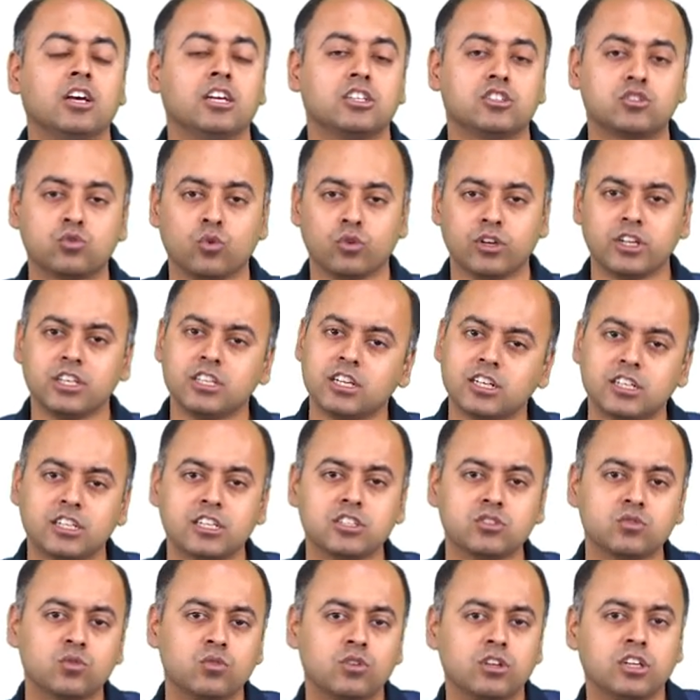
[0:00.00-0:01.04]
Storage
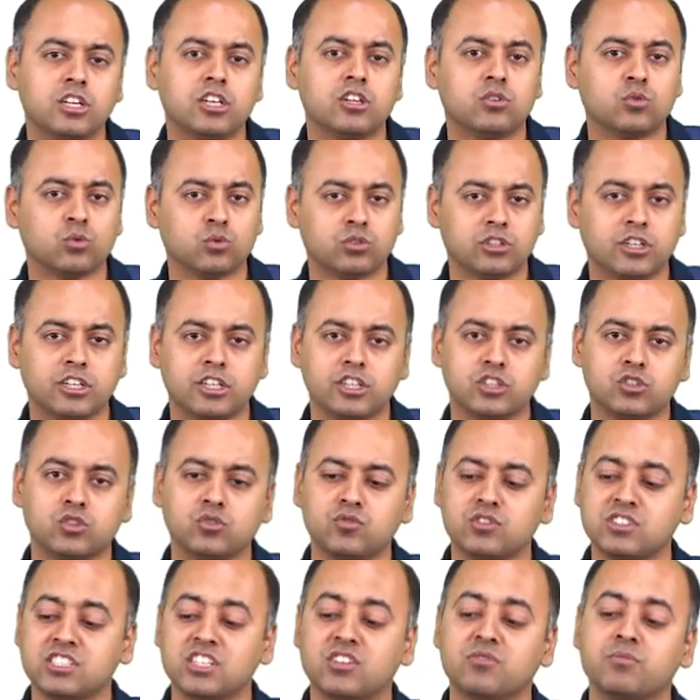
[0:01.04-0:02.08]
occurs only in 2-3
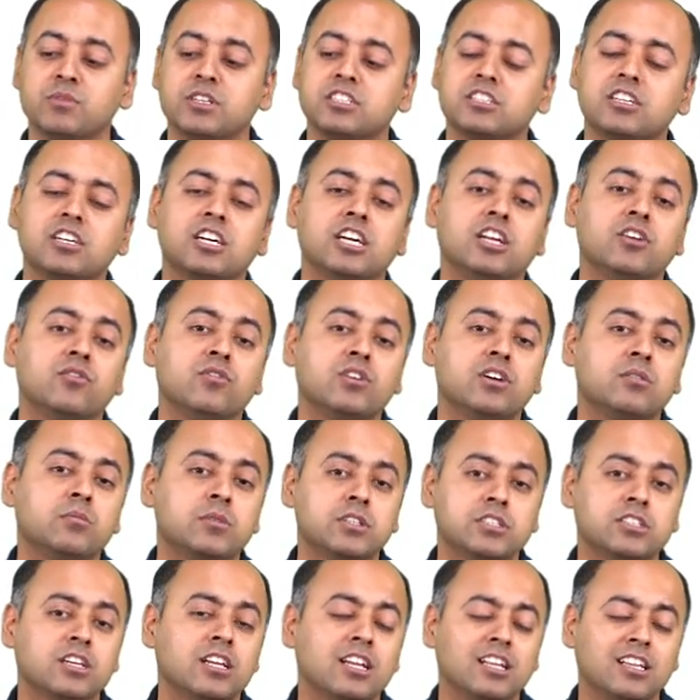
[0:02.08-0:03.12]
tissues which I have mentioned: liver,
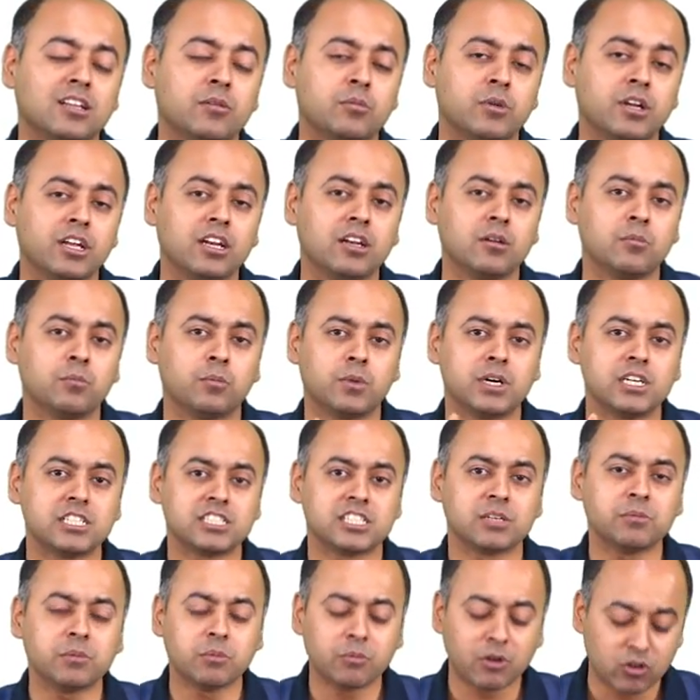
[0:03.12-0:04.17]
muscle and the brain, but
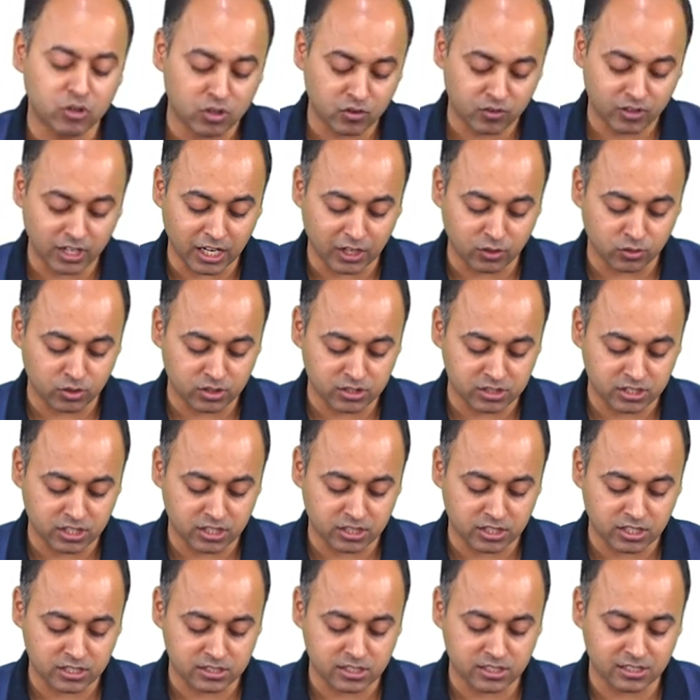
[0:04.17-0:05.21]
some amount of glycogen
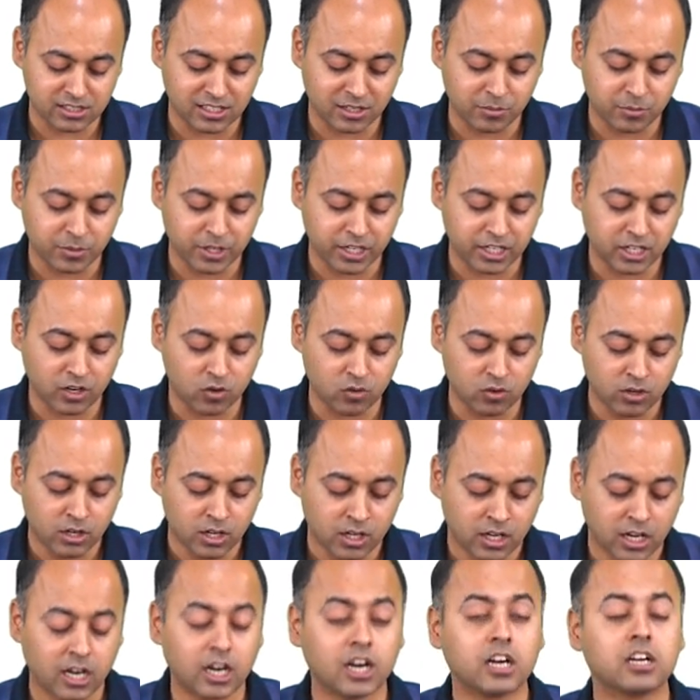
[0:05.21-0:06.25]
synthesis and breakdown
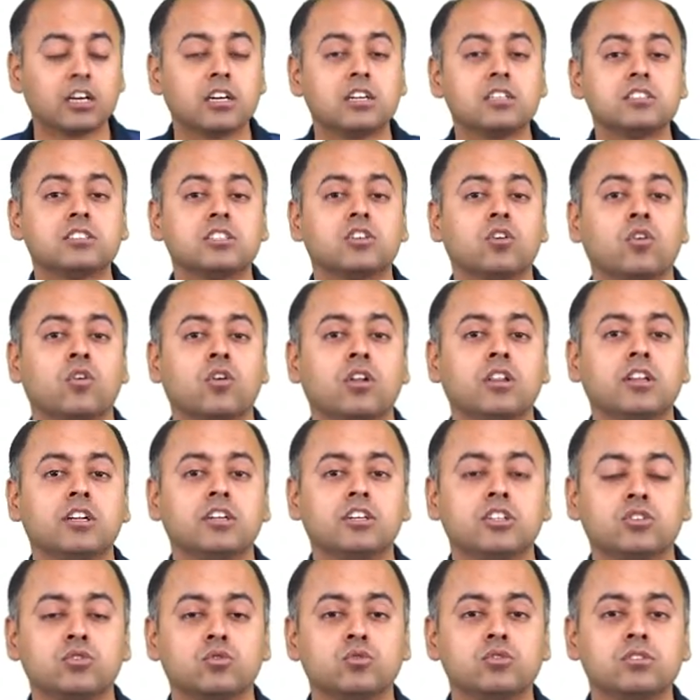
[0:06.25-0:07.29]
occurs in all the
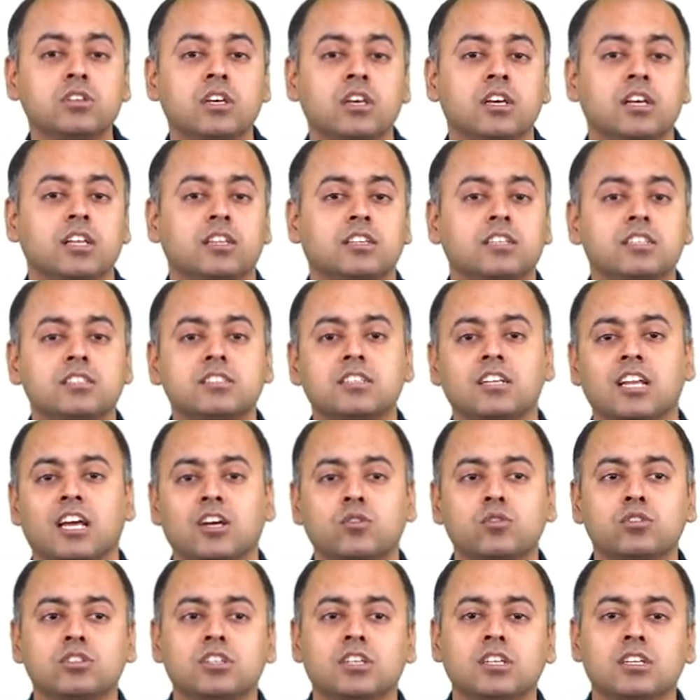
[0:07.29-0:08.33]
tissues. This
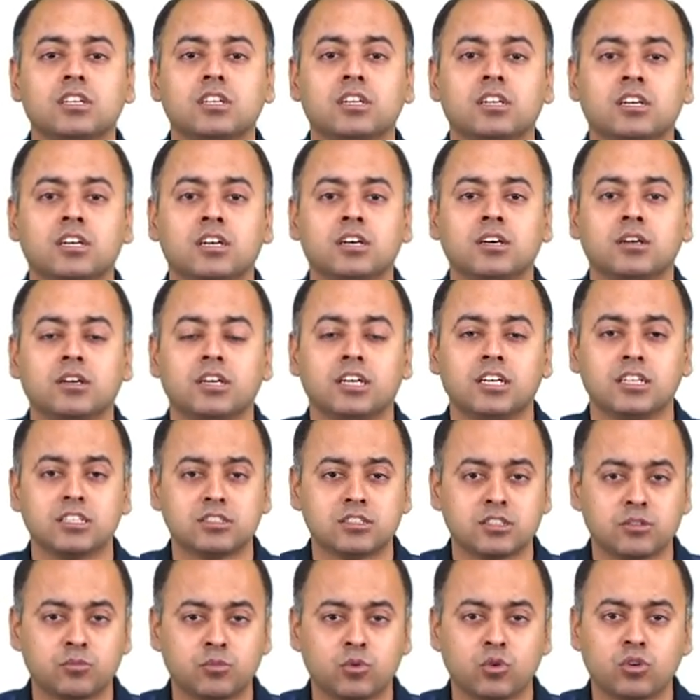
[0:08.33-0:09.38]
glycogen
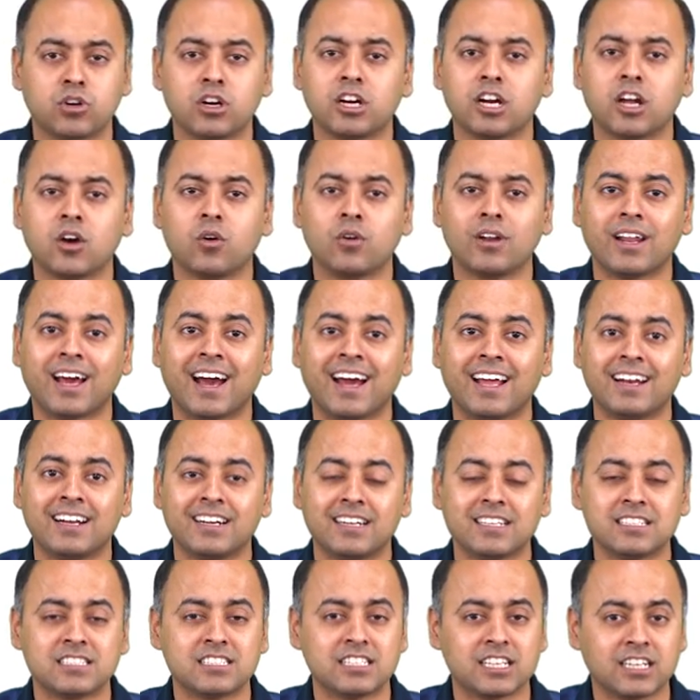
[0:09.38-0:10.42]
is broken down and
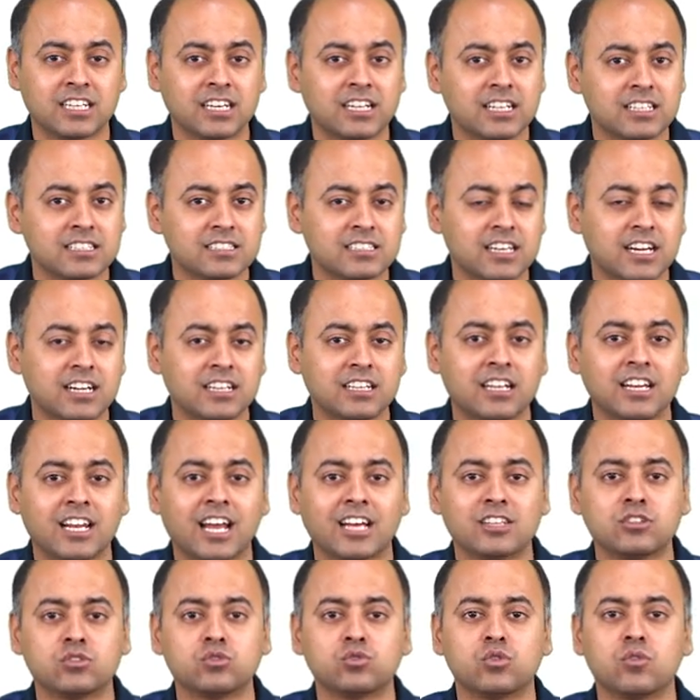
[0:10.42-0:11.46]
it is taken inside the
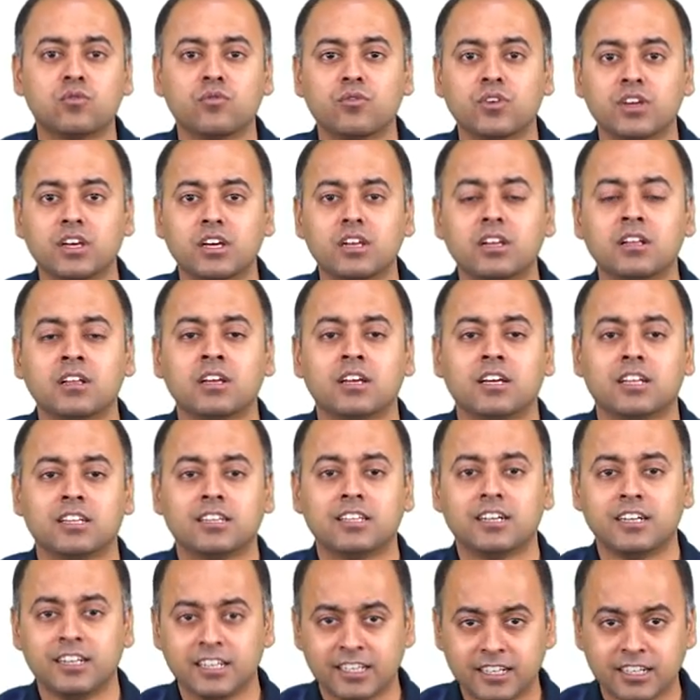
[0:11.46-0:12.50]
lysosome, where
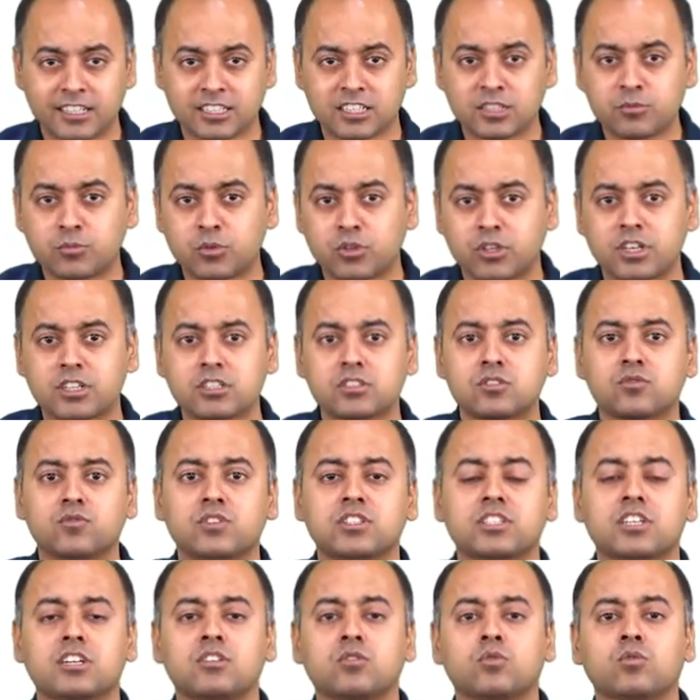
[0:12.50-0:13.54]
the degradation products
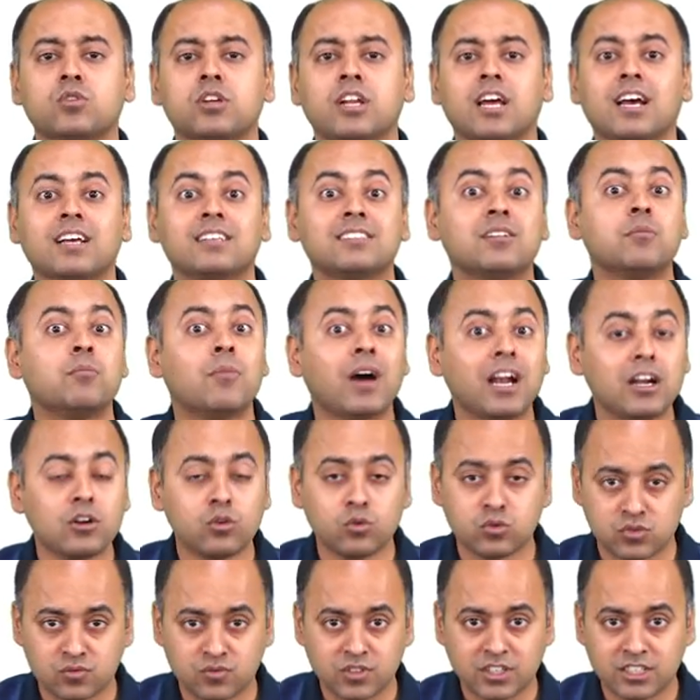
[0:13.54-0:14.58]
which are known as the
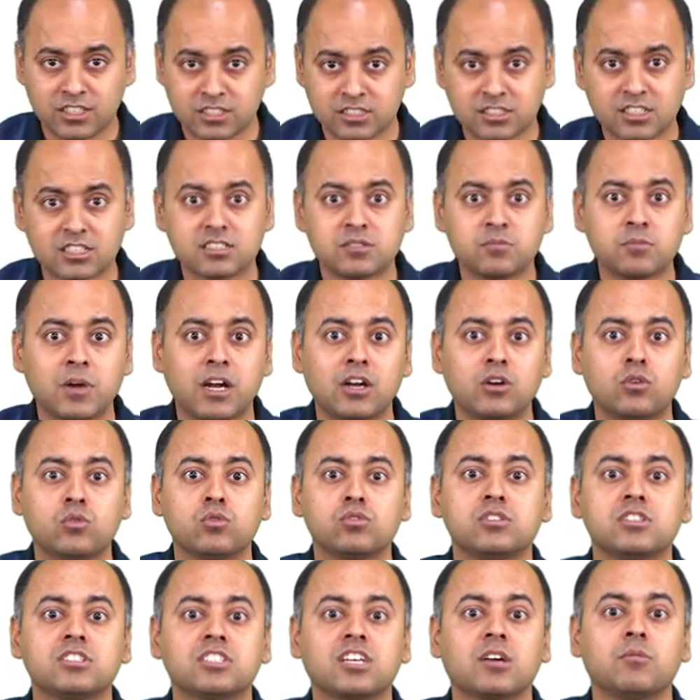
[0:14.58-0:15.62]
maltose, we have discussed
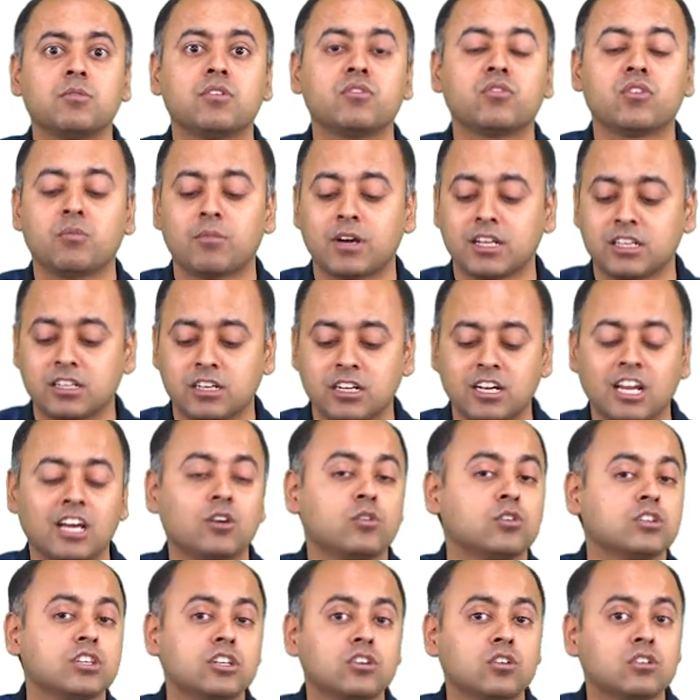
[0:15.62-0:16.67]
maltose is coming from either
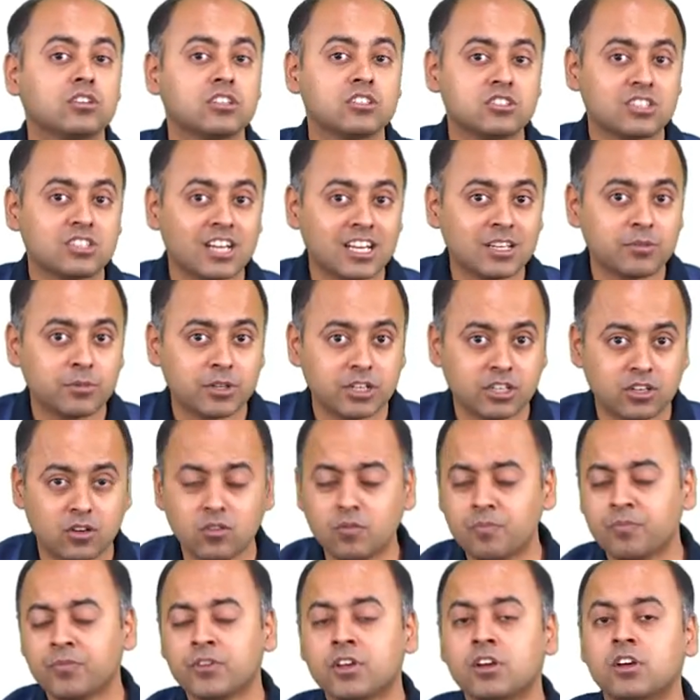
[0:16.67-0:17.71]
glycogen or the starch breakdown.